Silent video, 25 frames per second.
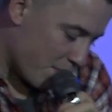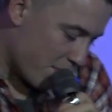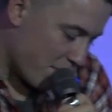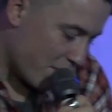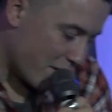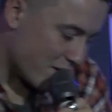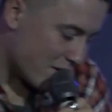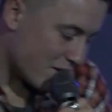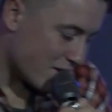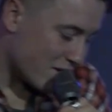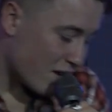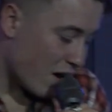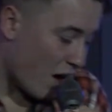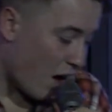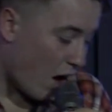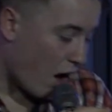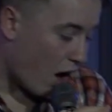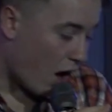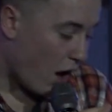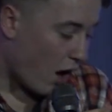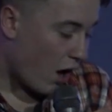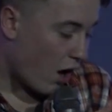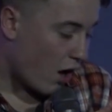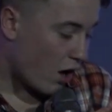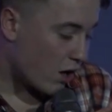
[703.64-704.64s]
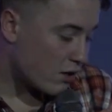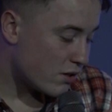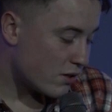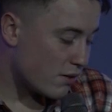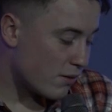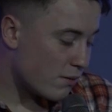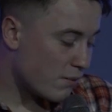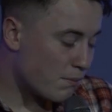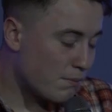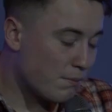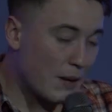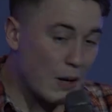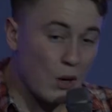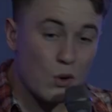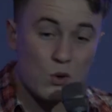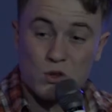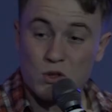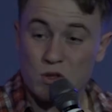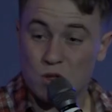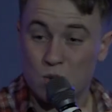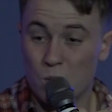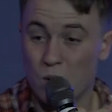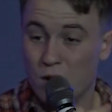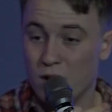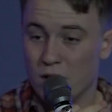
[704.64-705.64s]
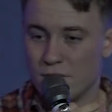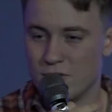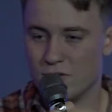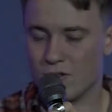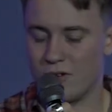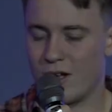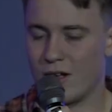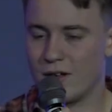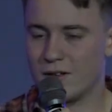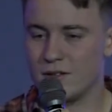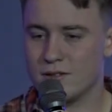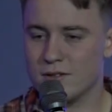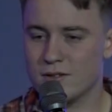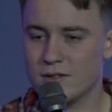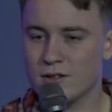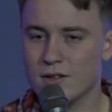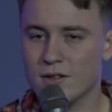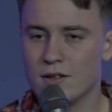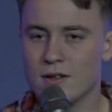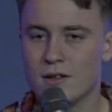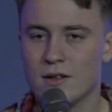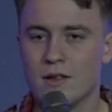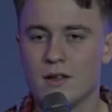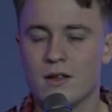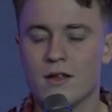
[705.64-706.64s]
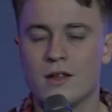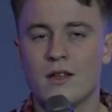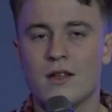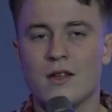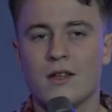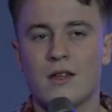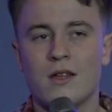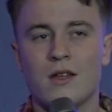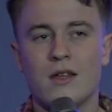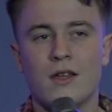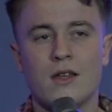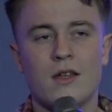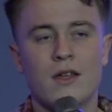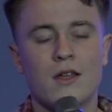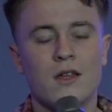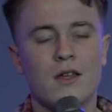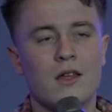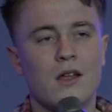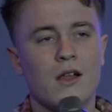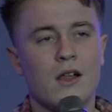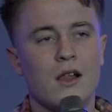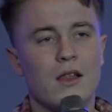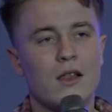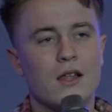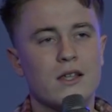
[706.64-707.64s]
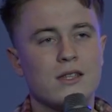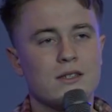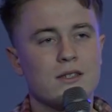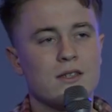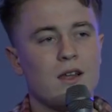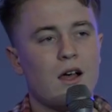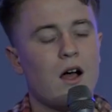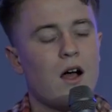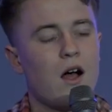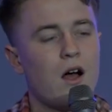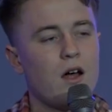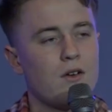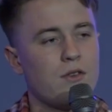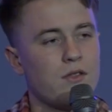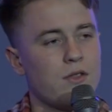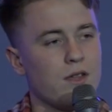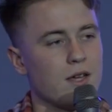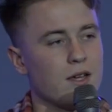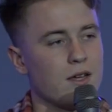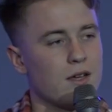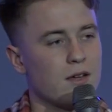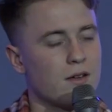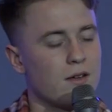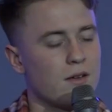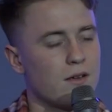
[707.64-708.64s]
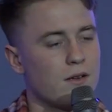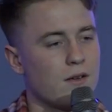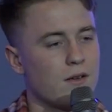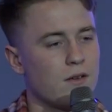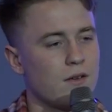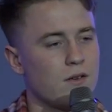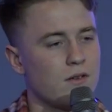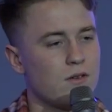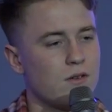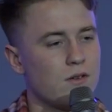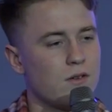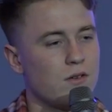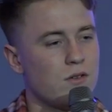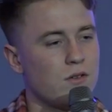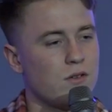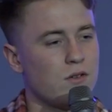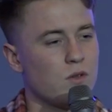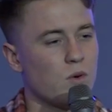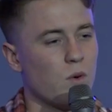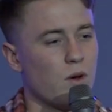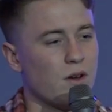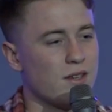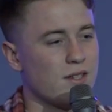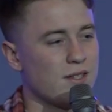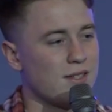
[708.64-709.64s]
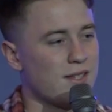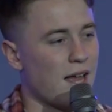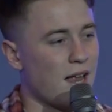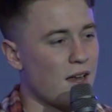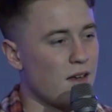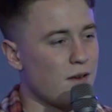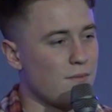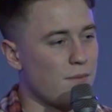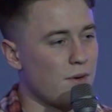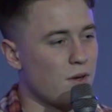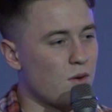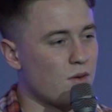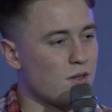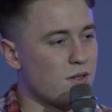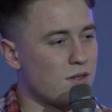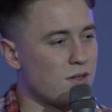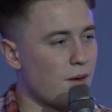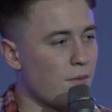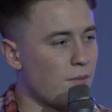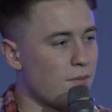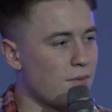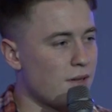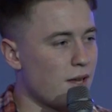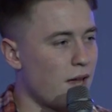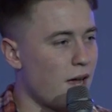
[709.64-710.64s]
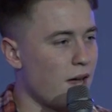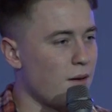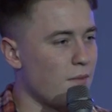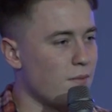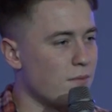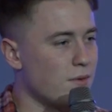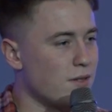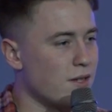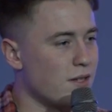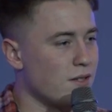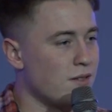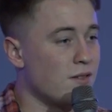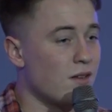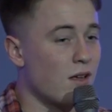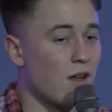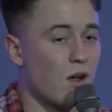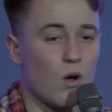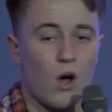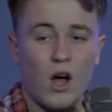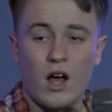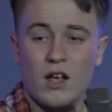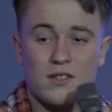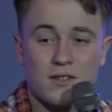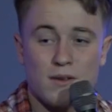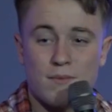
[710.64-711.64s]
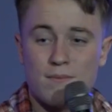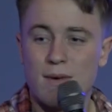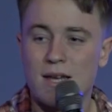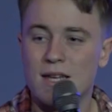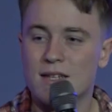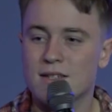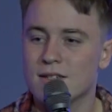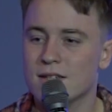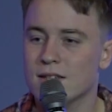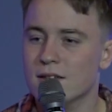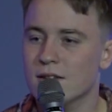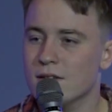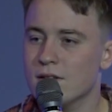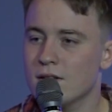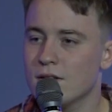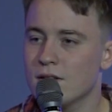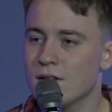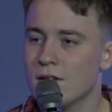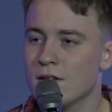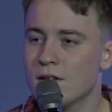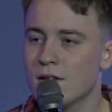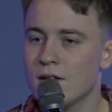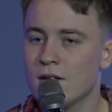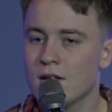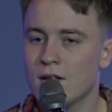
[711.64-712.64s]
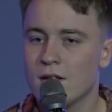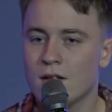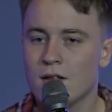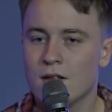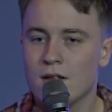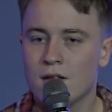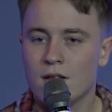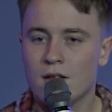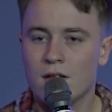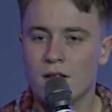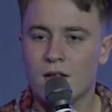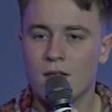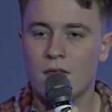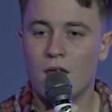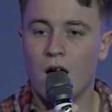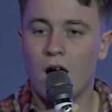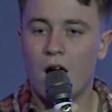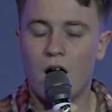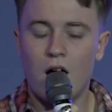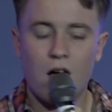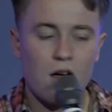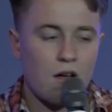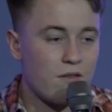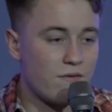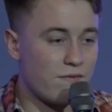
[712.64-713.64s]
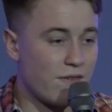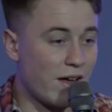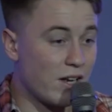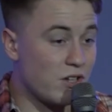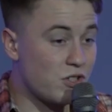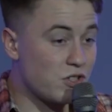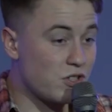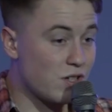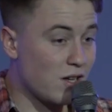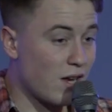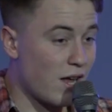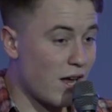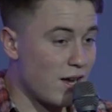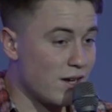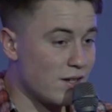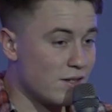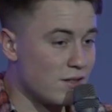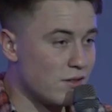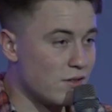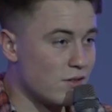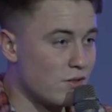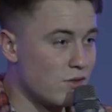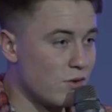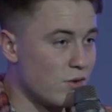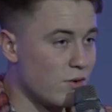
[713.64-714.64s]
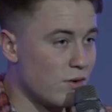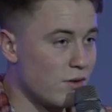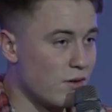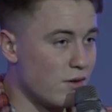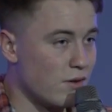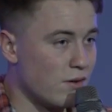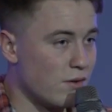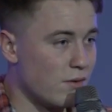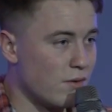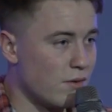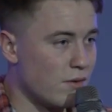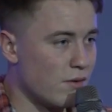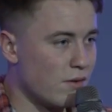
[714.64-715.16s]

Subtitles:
this is a hard pill to swallow for us. This is a hard thing to understand because sometimes it's us admitting that our evangelizing is doing